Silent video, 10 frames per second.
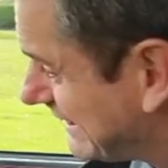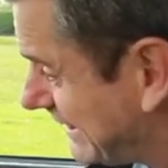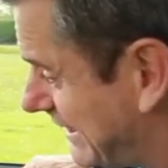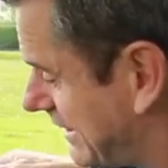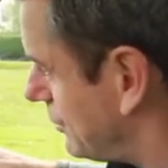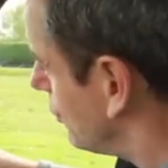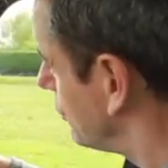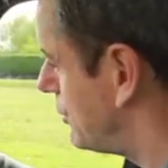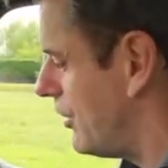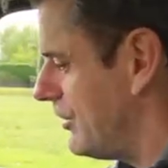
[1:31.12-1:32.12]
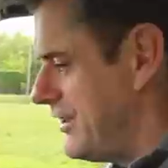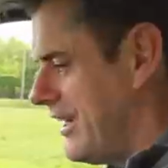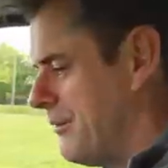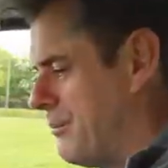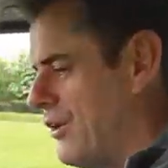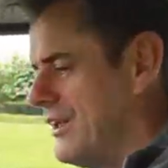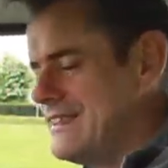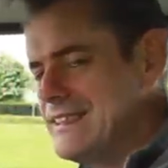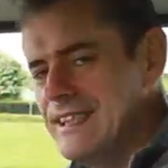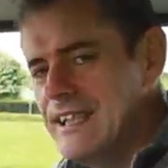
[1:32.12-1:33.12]
Ah, no thud there,
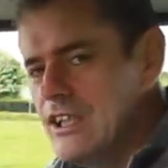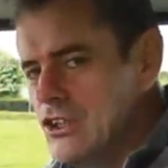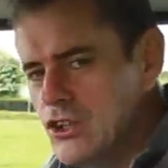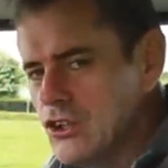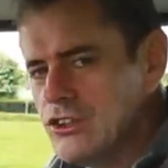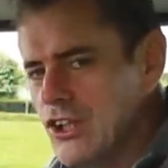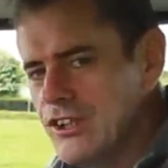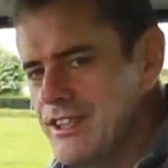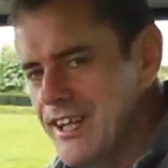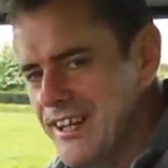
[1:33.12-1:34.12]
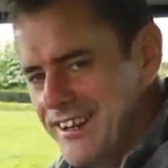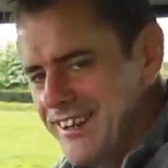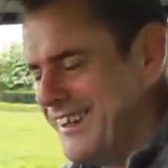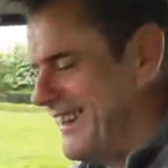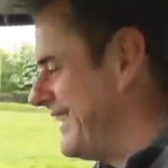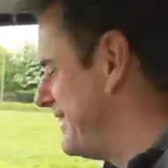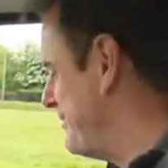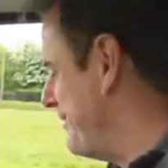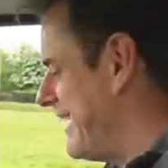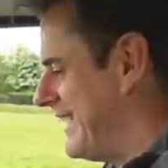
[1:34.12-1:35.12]
boys. No thud there.
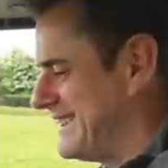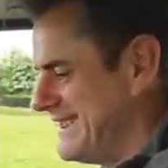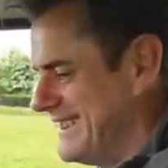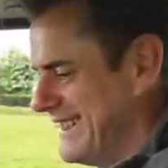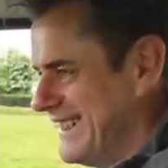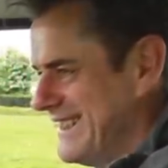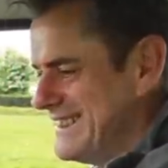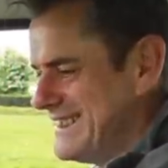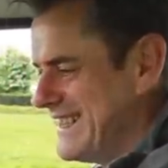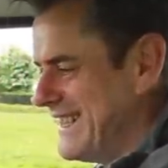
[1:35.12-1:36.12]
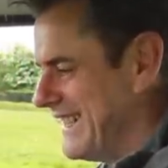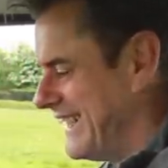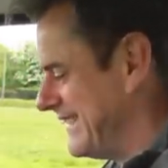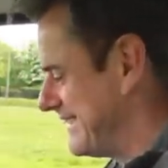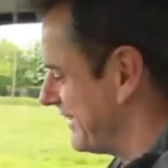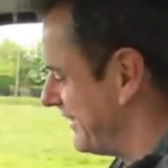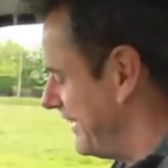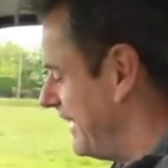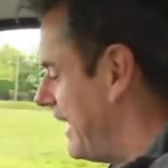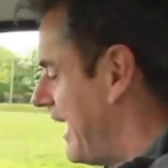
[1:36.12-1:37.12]
It's made of steel. So
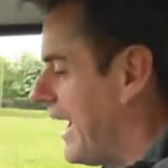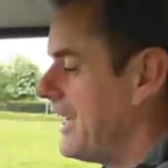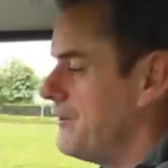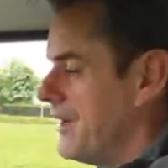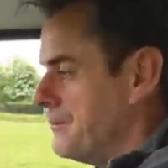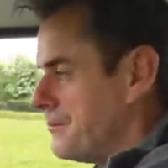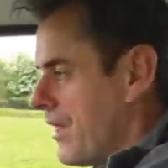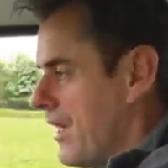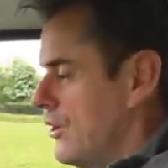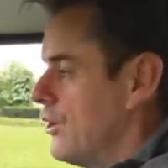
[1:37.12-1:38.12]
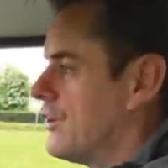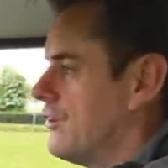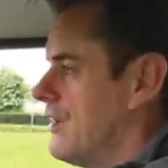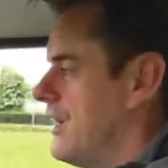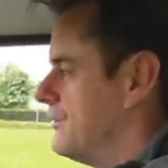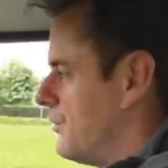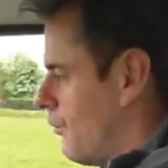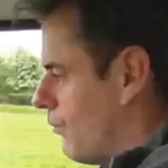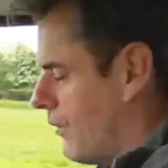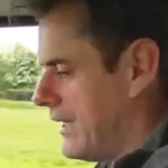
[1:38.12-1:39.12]
anyway, looking around,
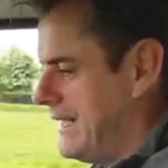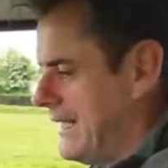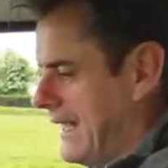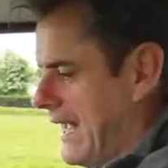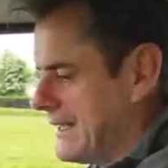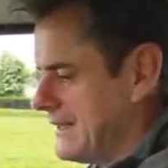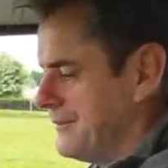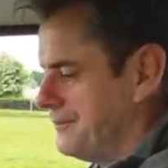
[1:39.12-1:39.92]
what do you get?